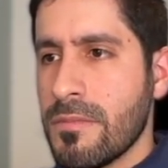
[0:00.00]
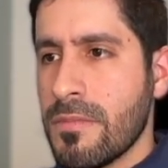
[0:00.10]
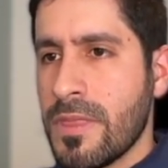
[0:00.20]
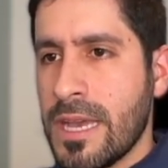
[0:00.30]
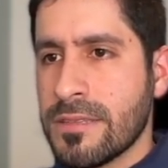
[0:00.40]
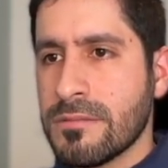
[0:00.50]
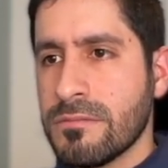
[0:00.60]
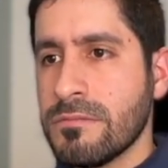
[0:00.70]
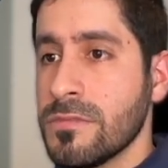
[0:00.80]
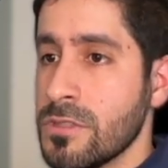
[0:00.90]
that
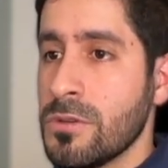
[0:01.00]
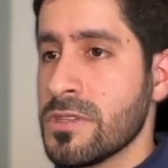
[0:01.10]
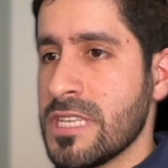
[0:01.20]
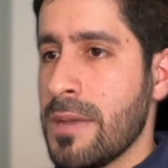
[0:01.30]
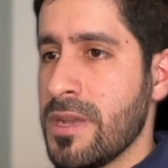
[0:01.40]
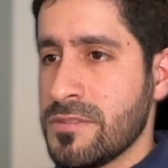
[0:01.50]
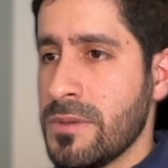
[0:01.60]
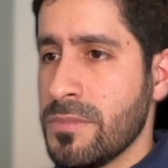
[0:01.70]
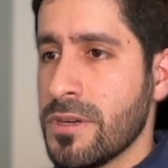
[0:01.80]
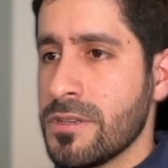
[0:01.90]
your exam has
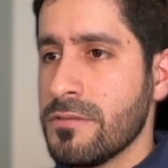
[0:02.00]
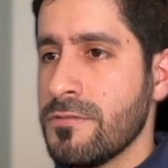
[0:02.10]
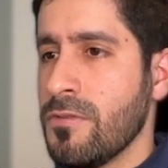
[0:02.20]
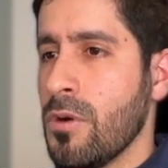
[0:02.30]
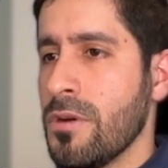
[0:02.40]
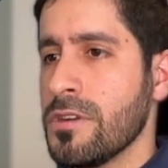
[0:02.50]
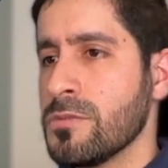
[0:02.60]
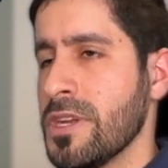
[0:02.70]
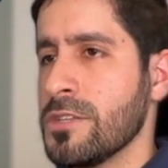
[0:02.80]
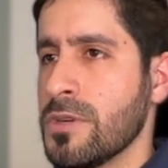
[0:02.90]
been booked for
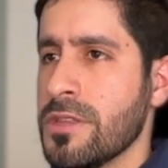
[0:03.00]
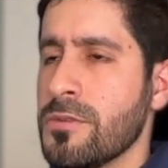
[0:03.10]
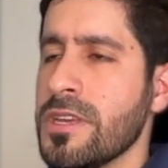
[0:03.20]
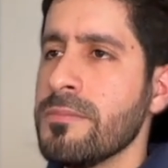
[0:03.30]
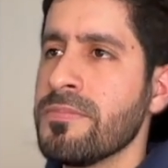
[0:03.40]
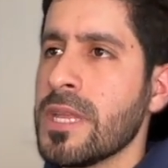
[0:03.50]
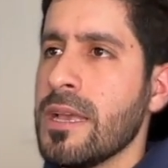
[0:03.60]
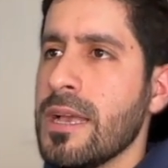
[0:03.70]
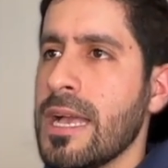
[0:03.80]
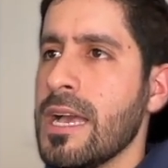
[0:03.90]
2023,
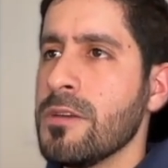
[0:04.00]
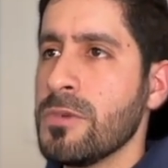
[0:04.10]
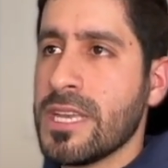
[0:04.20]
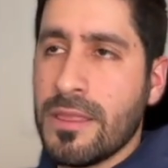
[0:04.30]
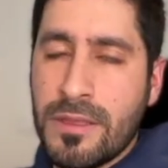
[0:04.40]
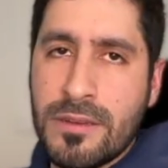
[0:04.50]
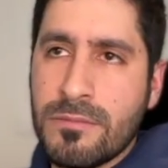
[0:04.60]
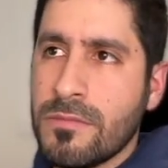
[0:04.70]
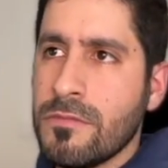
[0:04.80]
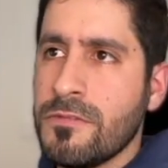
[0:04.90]
and we can
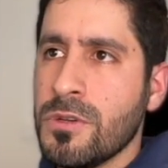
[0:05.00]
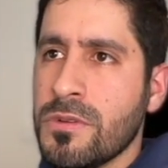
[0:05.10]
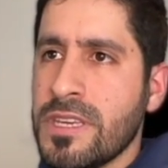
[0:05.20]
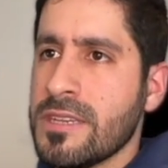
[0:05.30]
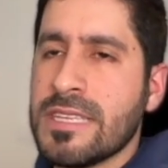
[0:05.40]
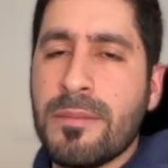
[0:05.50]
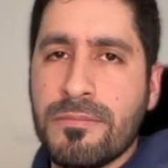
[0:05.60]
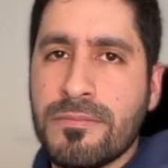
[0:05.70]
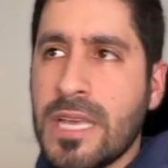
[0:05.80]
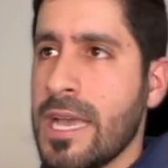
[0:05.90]
then view the exam
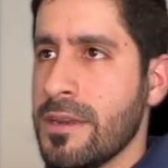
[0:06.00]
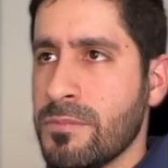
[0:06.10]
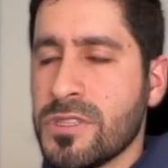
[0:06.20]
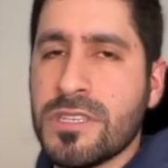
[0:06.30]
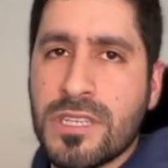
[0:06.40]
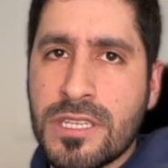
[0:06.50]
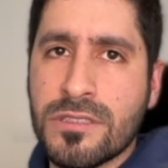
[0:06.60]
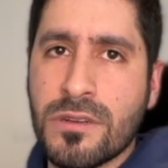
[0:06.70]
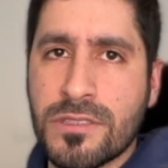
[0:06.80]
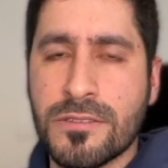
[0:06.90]
and potentially
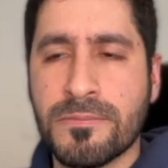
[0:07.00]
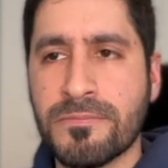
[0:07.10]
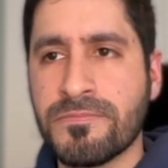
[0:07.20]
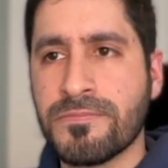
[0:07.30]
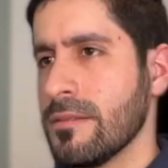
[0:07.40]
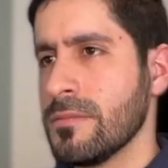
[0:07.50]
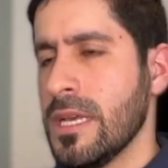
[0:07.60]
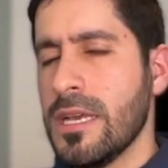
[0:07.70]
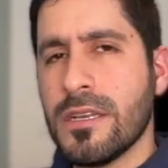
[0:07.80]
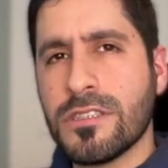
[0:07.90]
start it.
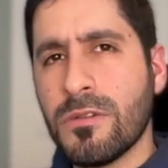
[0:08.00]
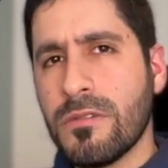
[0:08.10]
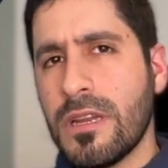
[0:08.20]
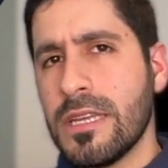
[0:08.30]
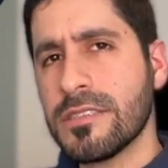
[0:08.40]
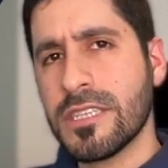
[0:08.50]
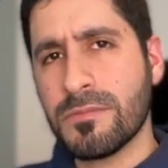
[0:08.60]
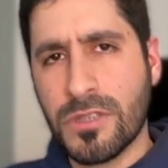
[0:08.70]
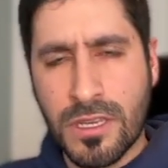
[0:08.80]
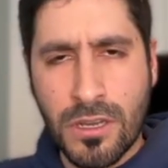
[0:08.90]
So let's jump
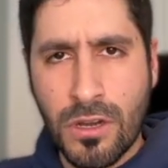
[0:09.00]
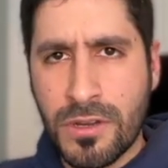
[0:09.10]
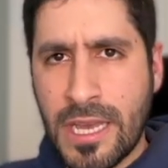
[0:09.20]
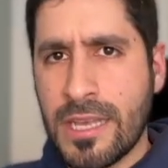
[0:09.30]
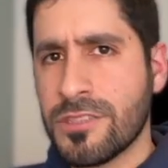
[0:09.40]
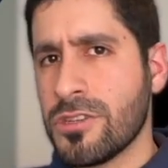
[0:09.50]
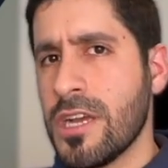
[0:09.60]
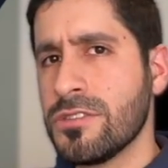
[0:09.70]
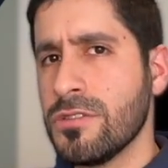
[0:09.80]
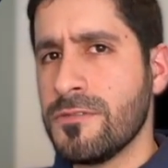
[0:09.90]
to the code and
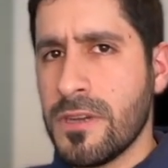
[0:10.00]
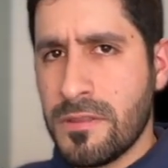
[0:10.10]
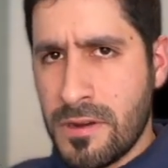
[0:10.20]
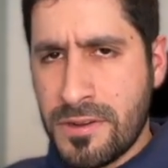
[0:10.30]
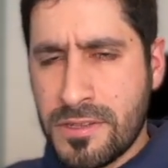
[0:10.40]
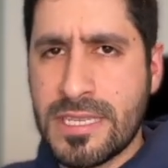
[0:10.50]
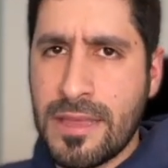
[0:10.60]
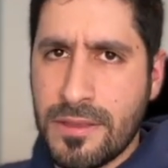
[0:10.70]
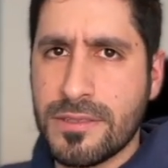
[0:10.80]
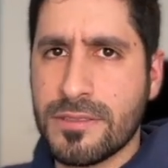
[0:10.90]
try to further
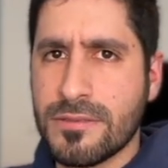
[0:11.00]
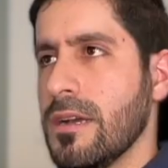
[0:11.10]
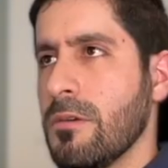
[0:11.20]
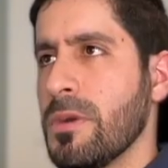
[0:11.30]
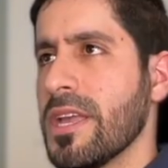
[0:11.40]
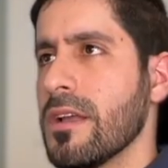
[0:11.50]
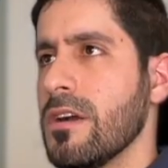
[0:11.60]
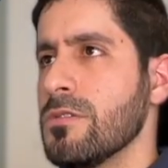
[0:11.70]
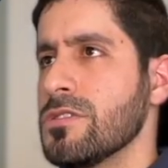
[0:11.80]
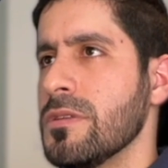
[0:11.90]
understand this. We can
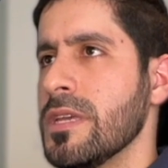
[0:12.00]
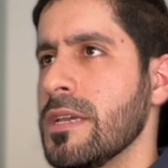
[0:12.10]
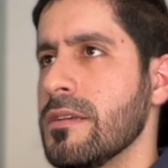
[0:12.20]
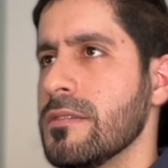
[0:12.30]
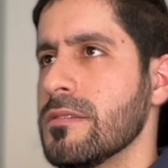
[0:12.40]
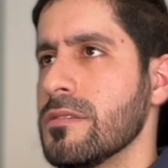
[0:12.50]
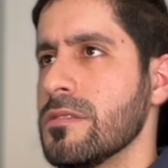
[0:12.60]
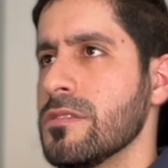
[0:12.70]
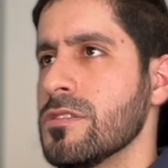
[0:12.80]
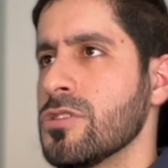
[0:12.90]
go to the
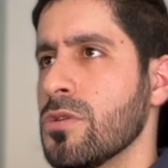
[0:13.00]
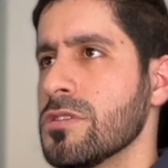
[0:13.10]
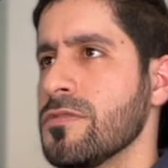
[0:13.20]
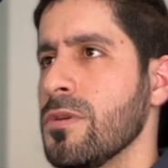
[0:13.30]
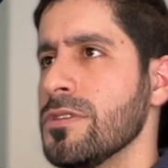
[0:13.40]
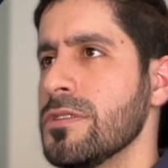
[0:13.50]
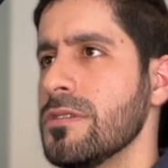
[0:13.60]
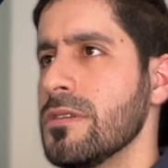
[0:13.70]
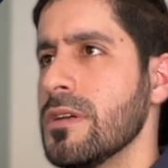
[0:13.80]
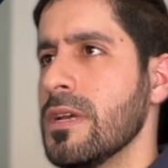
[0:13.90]
source
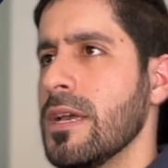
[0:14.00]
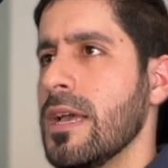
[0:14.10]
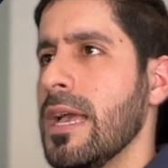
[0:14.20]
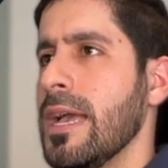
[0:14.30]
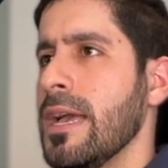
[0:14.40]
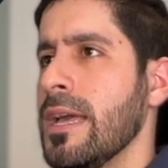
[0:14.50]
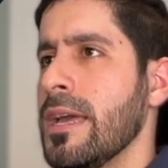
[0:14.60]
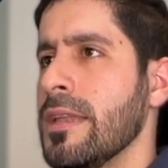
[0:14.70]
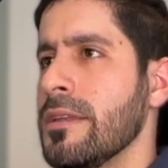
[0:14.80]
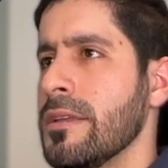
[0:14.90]
folder
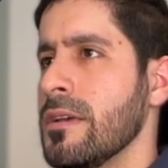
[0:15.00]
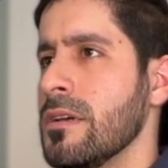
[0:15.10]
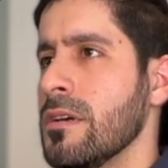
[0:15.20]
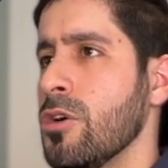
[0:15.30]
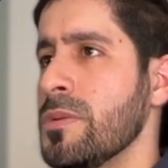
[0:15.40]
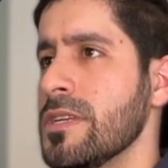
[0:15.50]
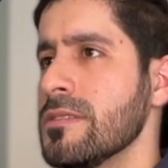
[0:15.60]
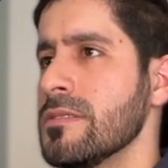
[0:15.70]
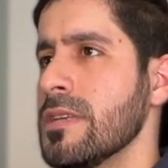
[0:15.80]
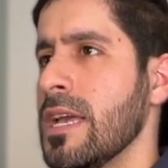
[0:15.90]
and open
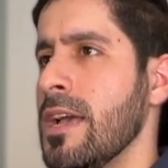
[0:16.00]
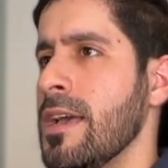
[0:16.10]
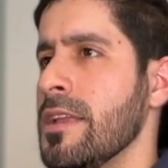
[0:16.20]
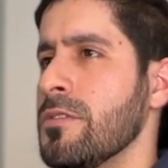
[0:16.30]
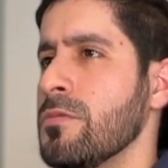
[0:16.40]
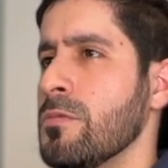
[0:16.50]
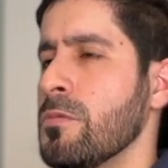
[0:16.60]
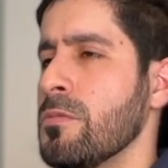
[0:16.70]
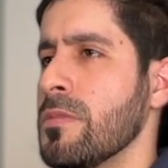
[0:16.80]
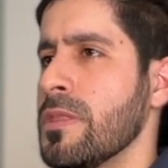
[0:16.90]
it, and
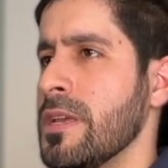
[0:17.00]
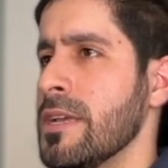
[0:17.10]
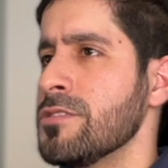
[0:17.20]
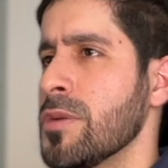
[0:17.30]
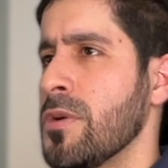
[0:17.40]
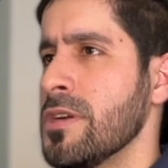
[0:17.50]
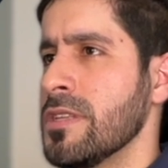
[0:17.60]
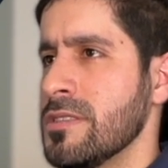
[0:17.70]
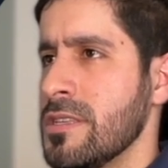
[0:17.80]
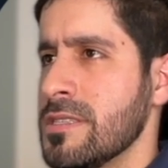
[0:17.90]
the entry point
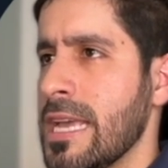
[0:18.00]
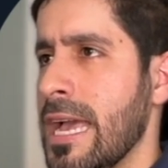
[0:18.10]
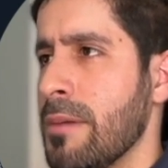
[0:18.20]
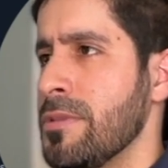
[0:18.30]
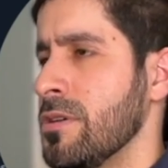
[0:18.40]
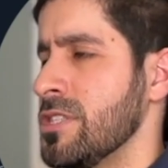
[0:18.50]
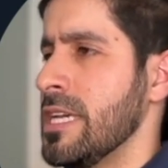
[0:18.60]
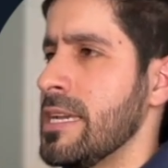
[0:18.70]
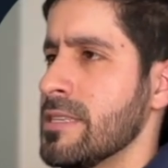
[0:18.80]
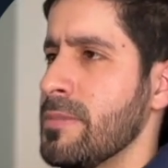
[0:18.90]
is this
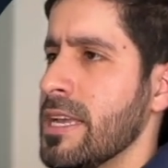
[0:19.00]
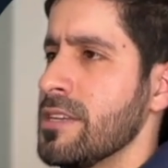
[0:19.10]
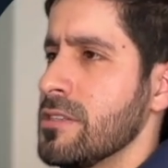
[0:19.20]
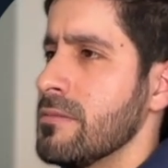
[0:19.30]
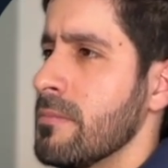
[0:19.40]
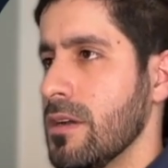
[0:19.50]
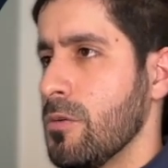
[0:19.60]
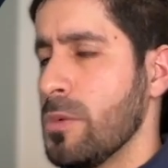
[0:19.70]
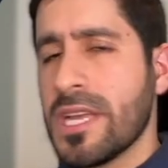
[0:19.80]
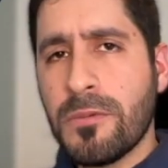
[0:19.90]
app.js application.
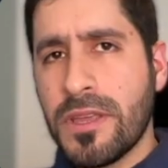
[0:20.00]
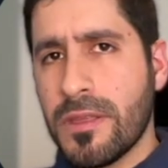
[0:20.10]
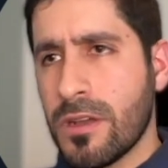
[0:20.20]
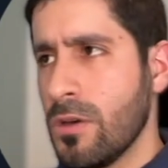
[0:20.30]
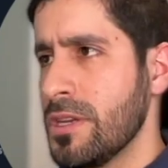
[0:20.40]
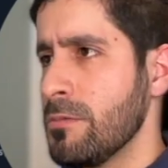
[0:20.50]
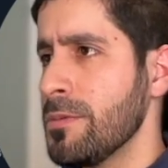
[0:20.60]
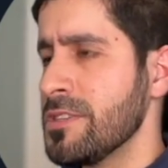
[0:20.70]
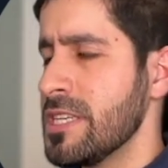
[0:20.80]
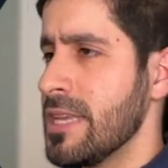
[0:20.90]
We can read the code and we
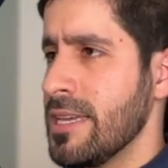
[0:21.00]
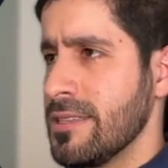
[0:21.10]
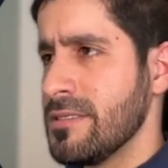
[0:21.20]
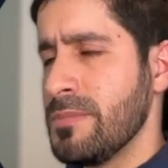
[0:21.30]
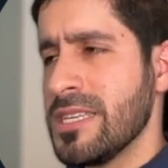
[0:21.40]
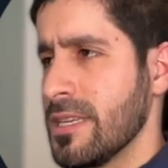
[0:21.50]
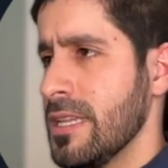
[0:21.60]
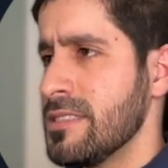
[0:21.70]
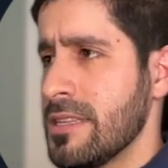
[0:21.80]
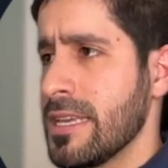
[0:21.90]
will see that it is basically
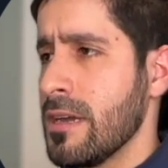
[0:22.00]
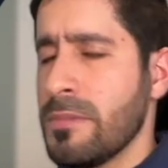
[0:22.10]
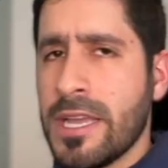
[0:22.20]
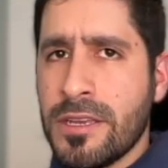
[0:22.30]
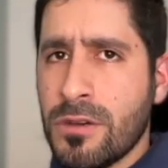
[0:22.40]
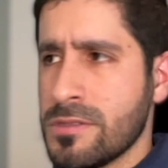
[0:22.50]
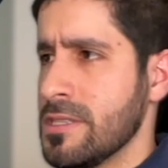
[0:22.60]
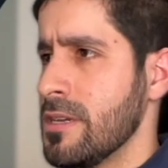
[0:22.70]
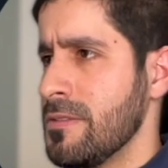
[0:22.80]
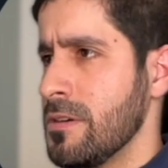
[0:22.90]
setting up a Node
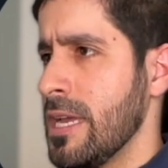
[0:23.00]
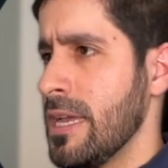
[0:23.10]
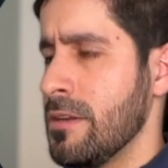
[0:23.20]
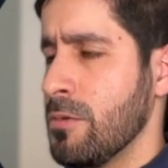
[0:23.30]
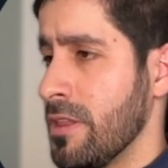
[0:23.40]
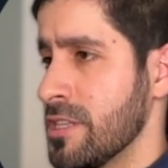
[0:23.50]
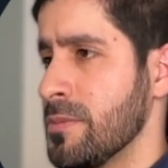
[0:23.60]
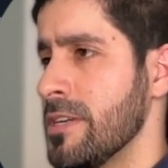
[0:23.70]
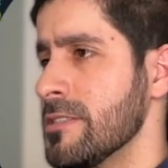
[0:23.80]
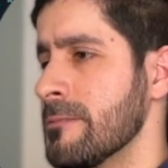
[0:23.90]
server and with
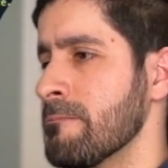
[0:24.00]
Express,